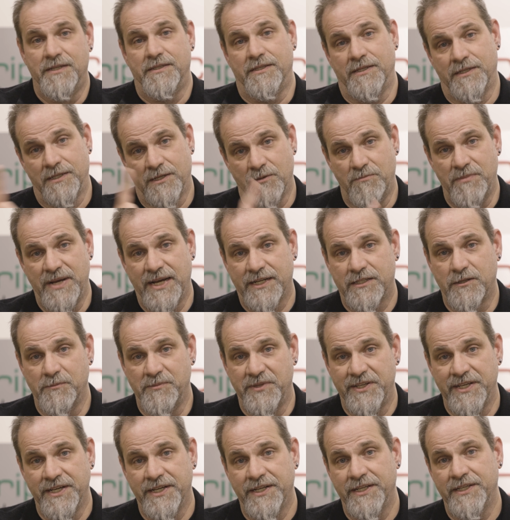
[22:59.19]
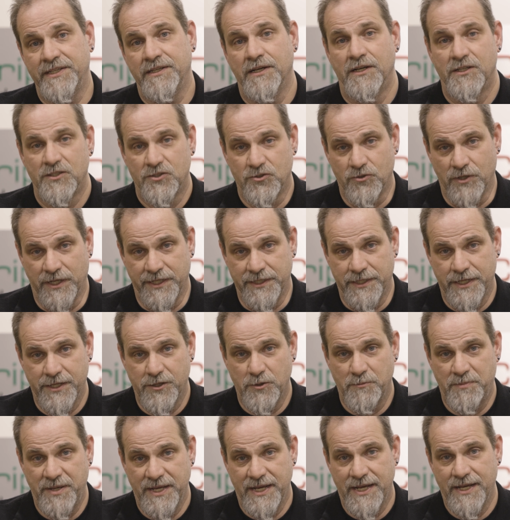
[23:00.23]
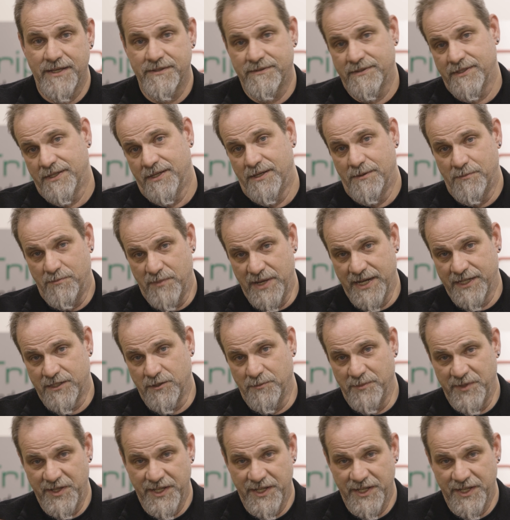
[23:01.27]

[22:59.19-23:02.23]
then come back to the beginning, try another path, back to the